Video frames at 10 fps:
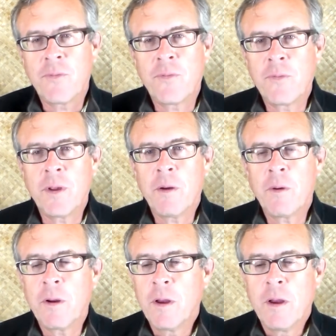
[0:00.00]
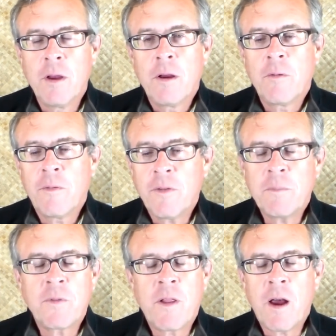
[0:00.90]
poof, you know, we're, we
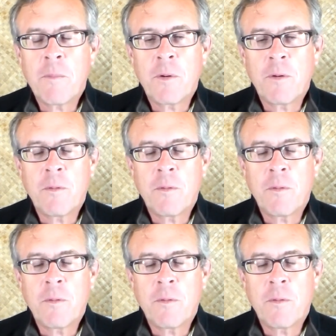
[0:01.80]
flip-flop,